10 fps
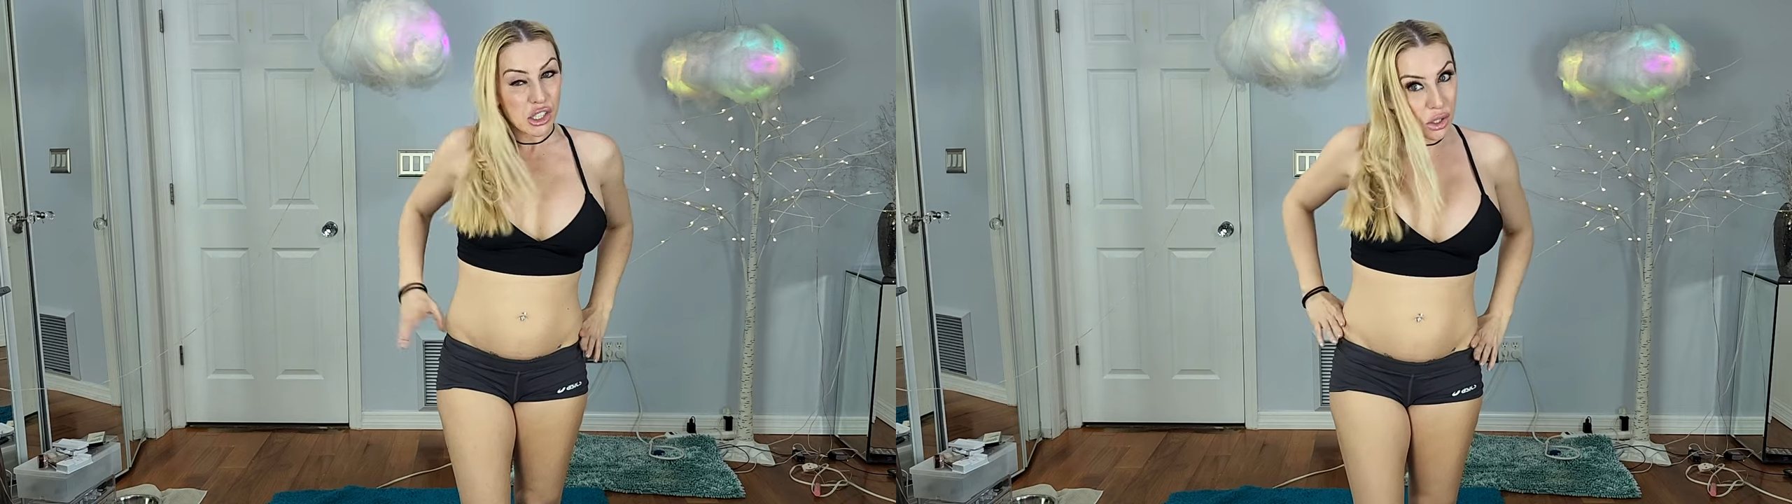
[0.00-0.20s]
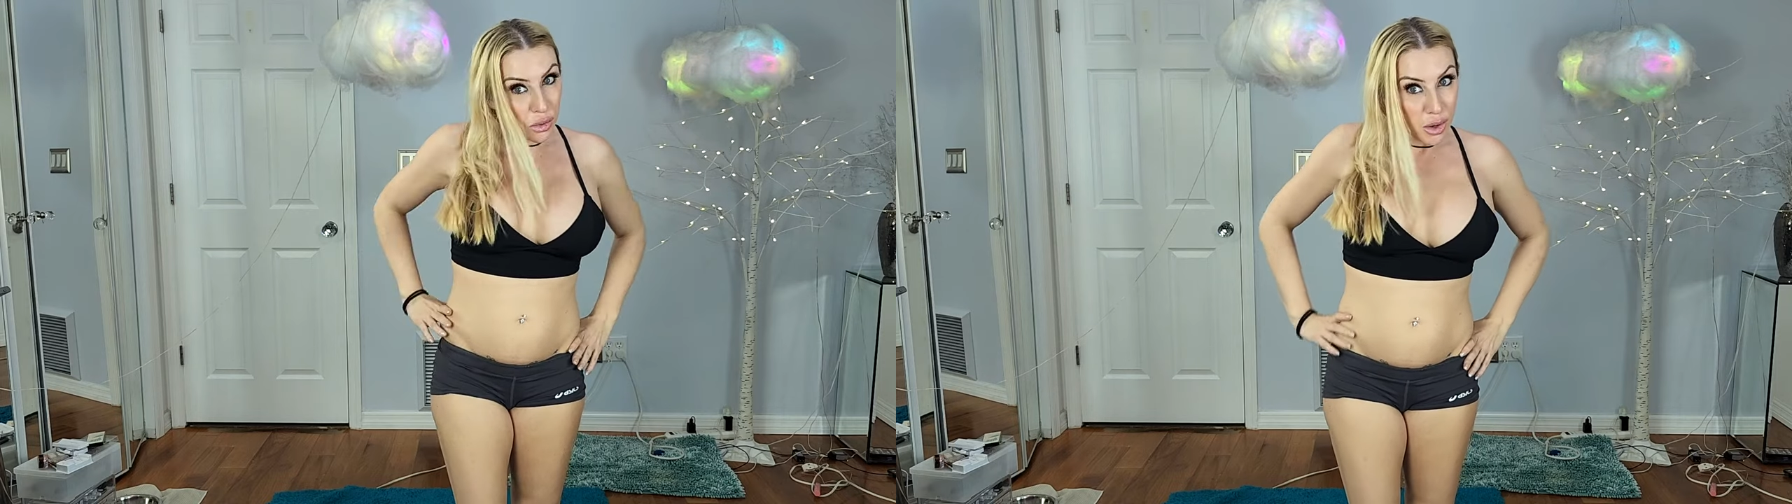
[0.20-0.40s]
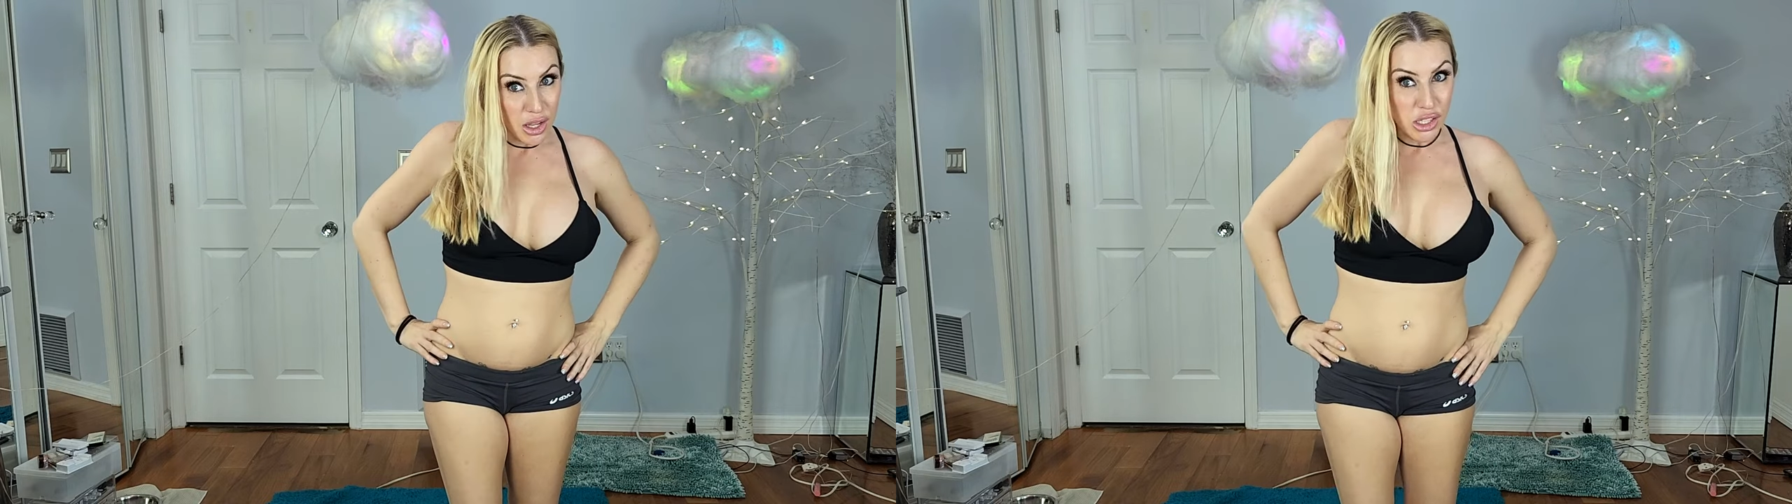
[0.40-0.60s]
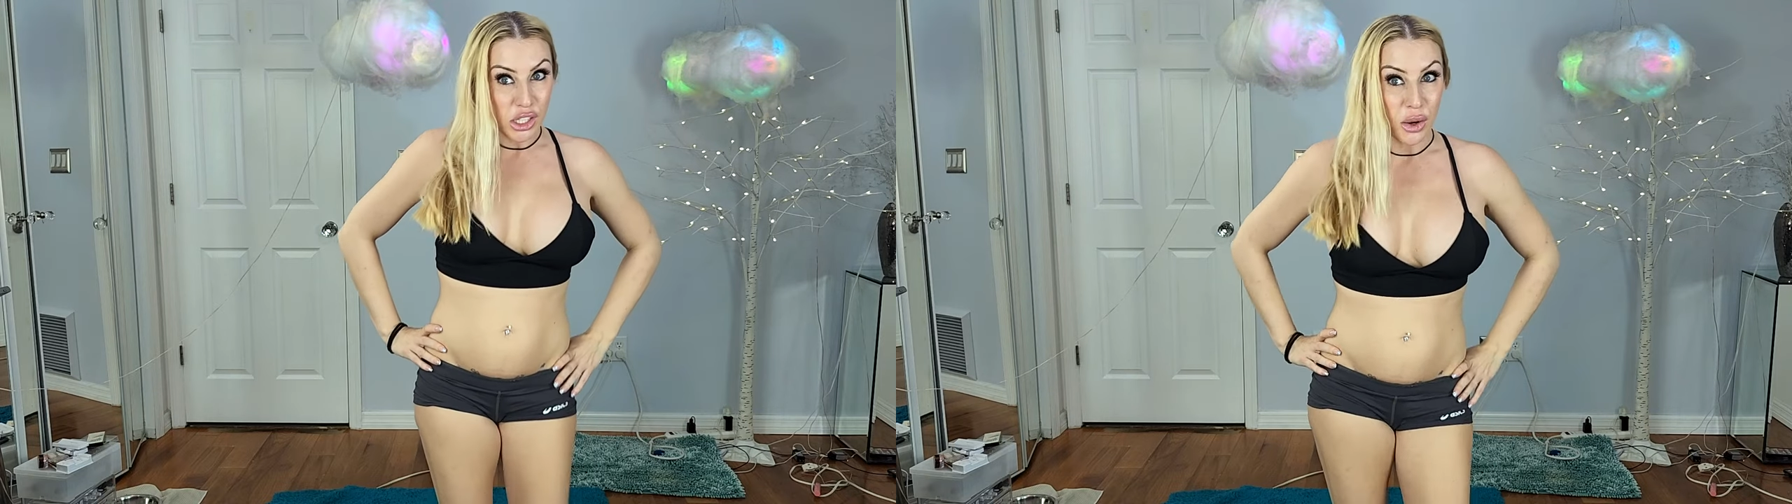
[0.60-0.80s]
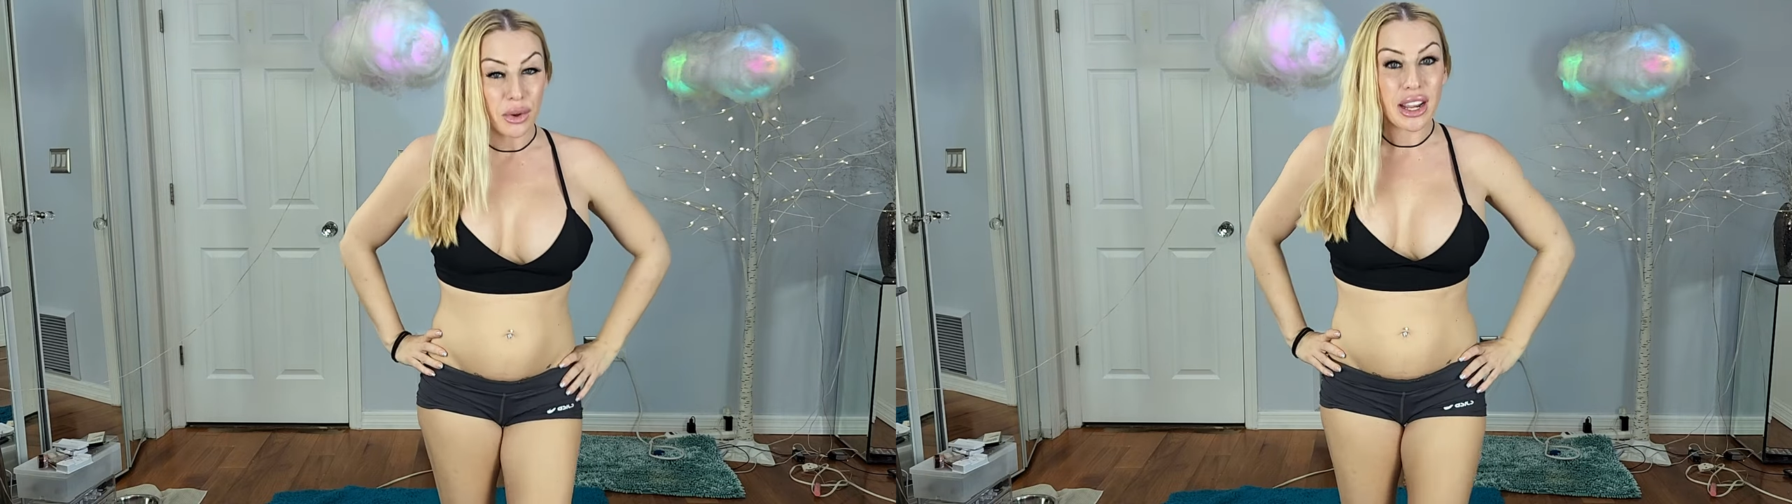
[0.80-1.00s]
to
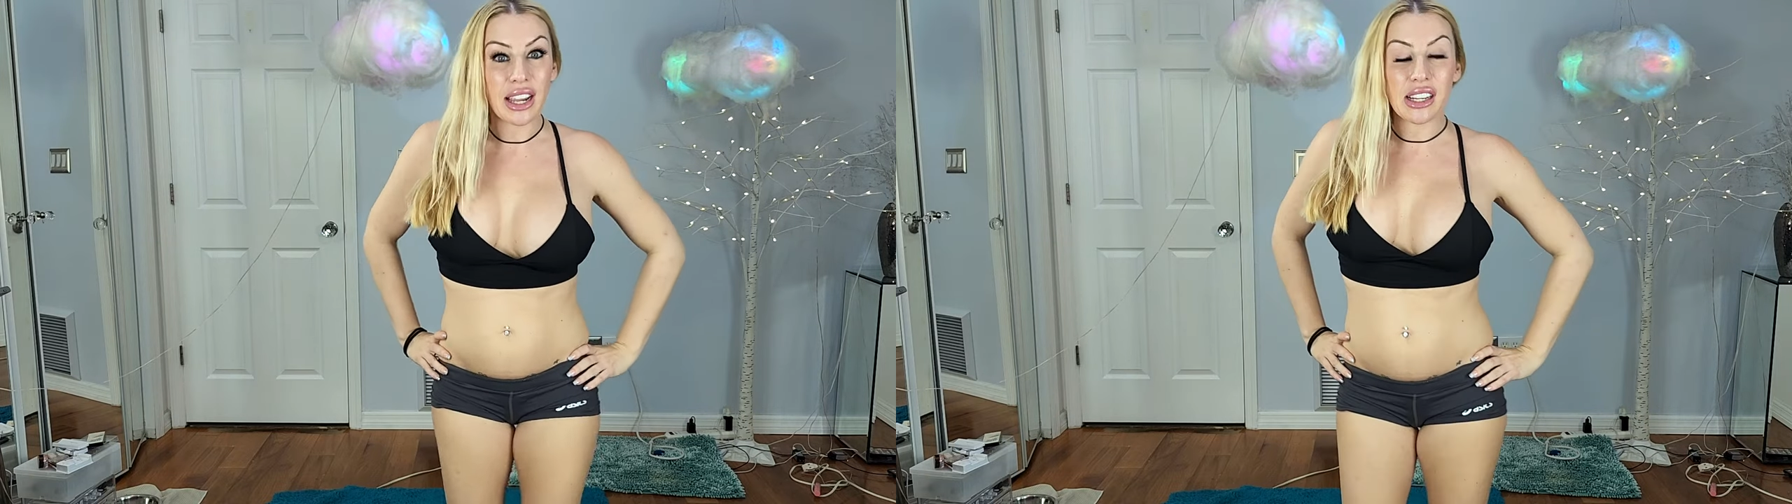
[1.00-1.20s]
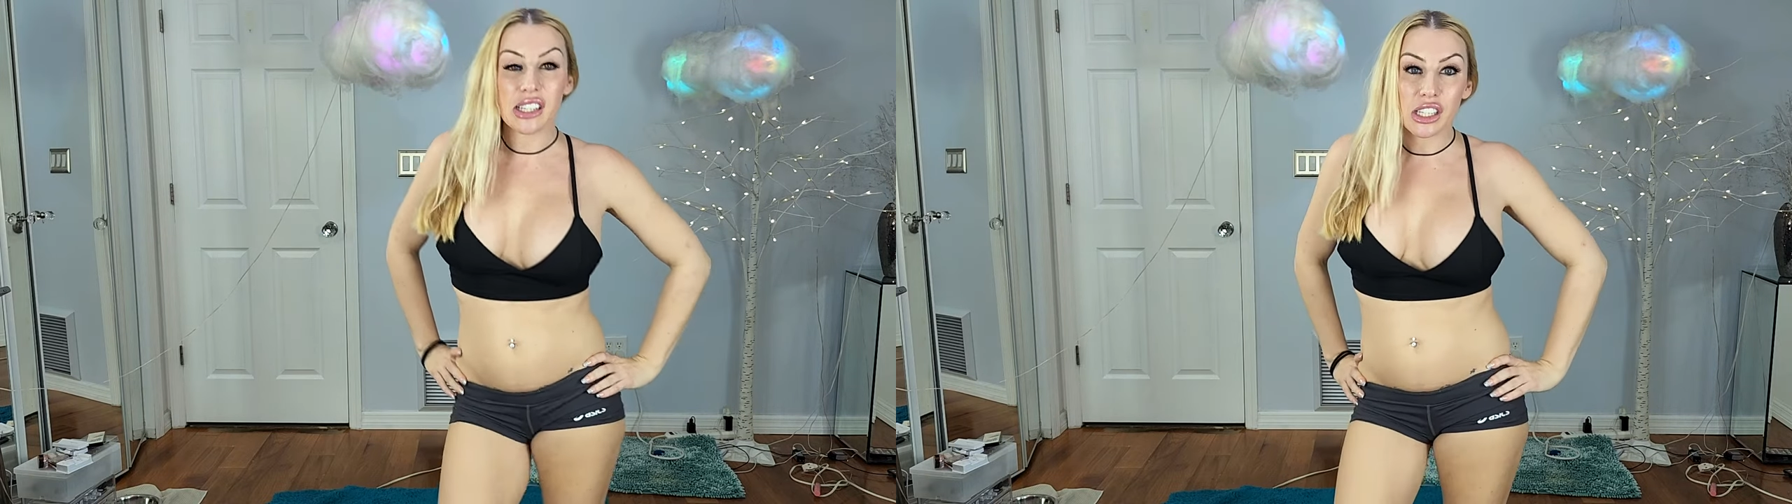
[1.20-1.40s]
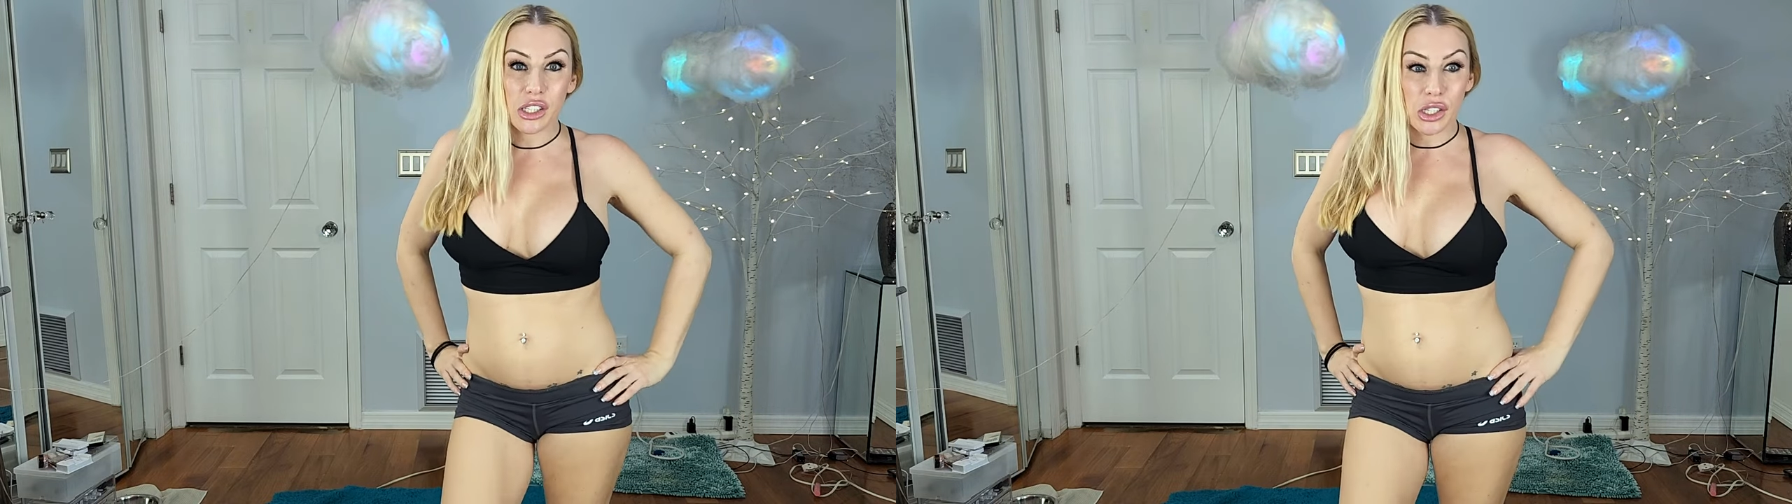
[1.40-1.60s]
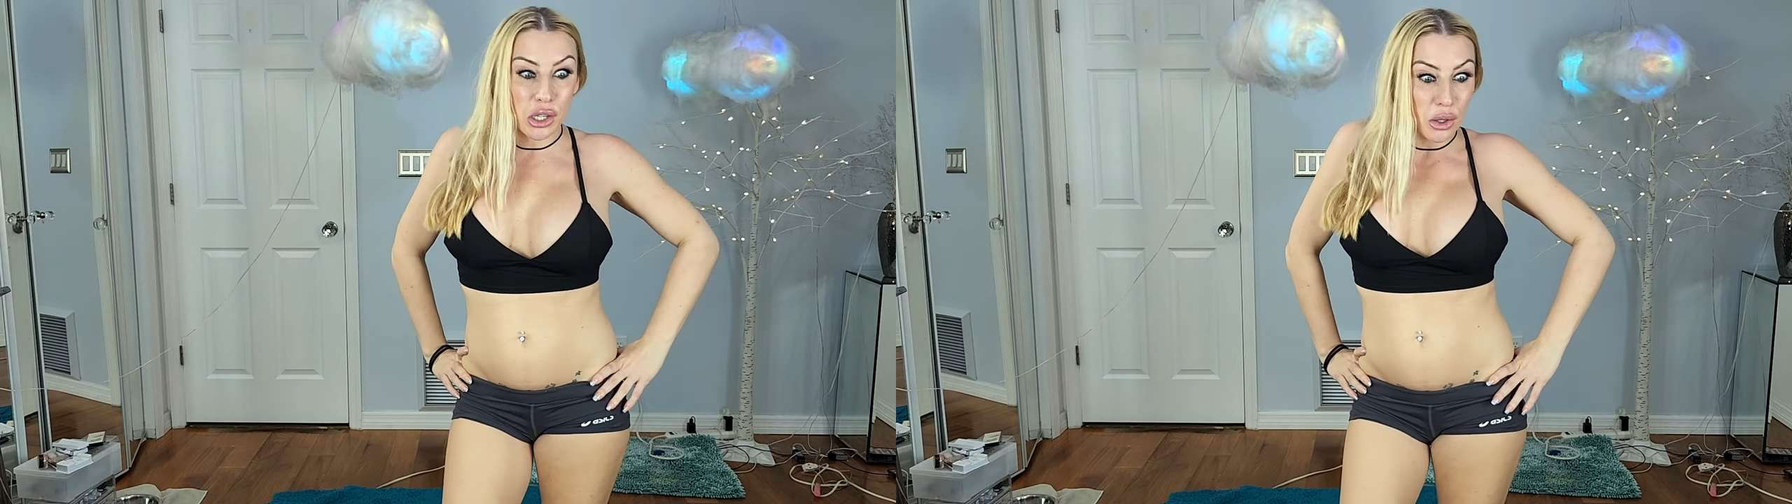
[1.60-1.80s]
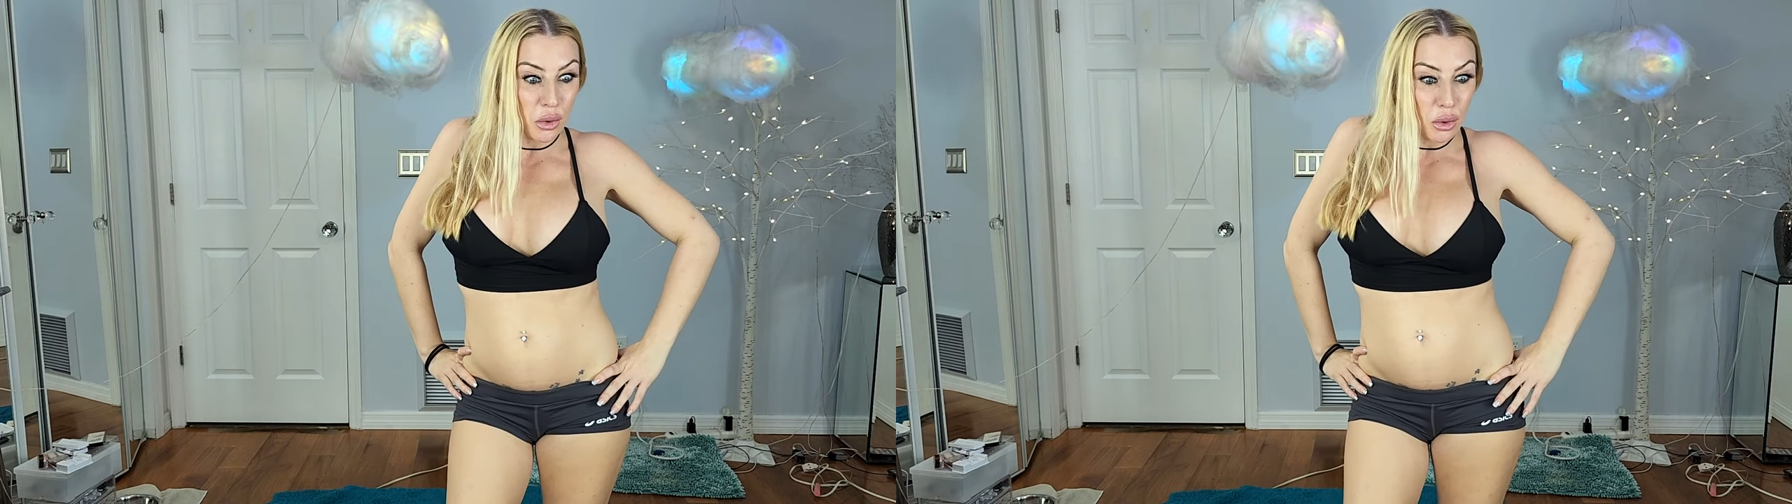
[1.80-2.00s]
donate
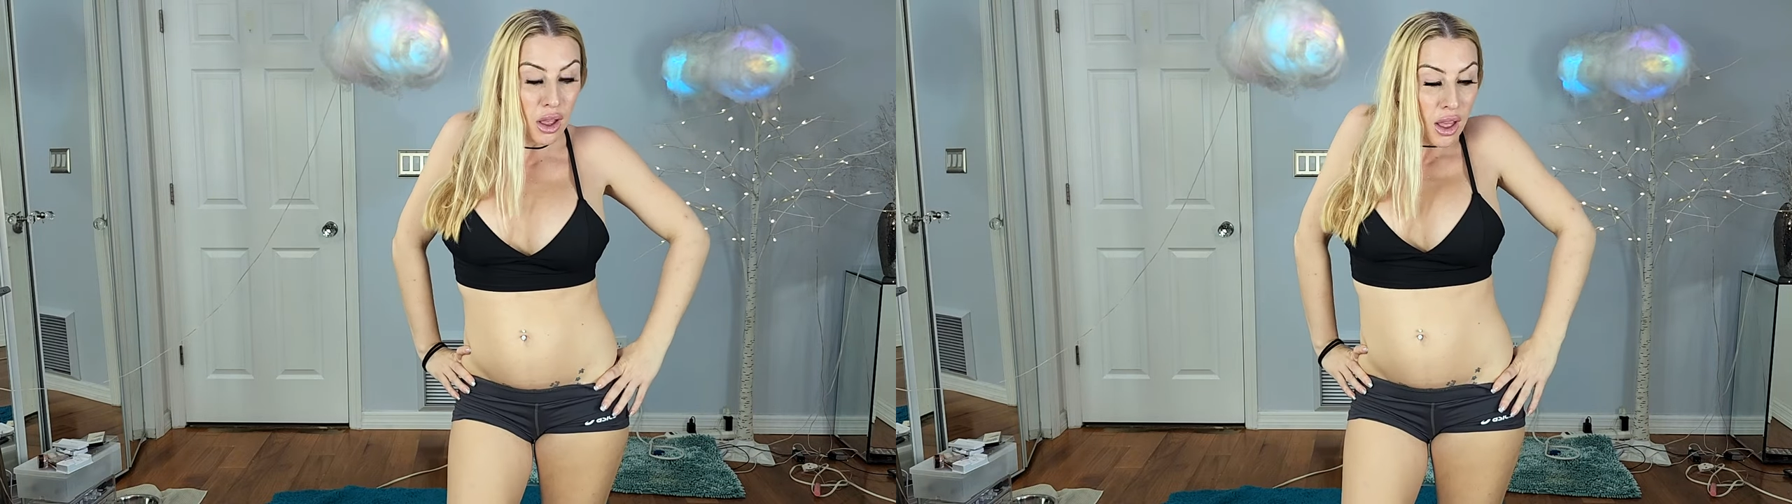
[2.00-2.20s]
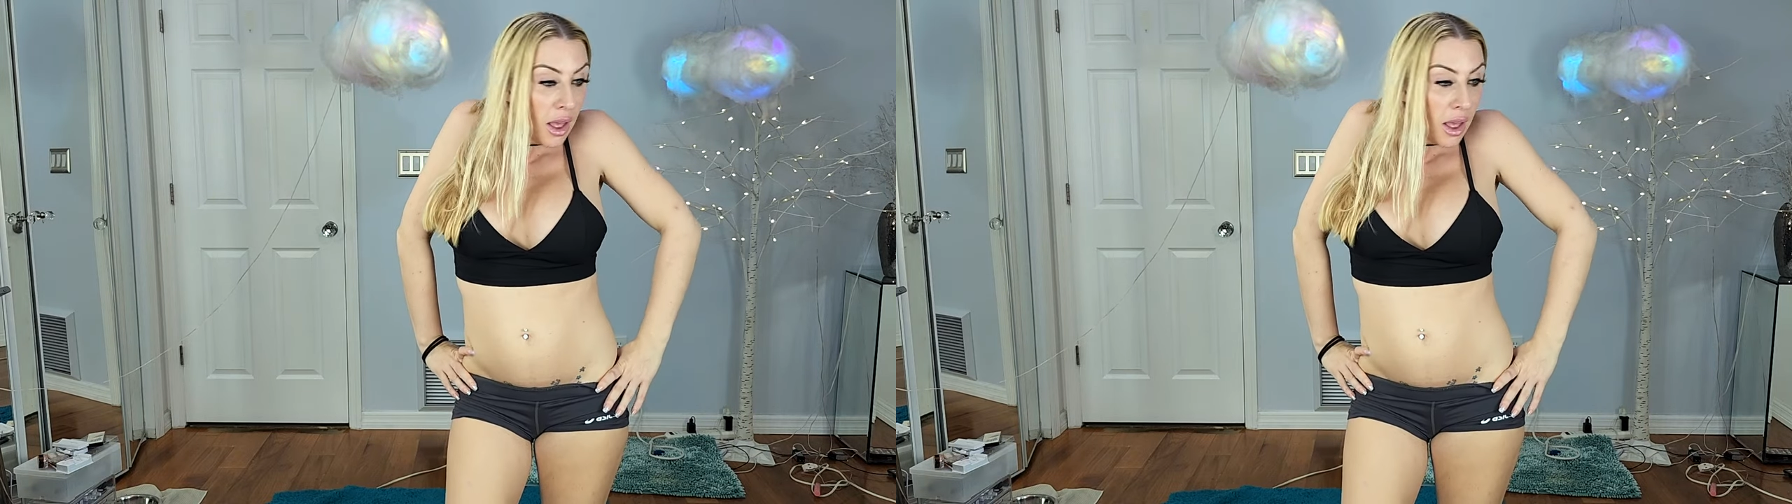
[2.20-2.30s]
to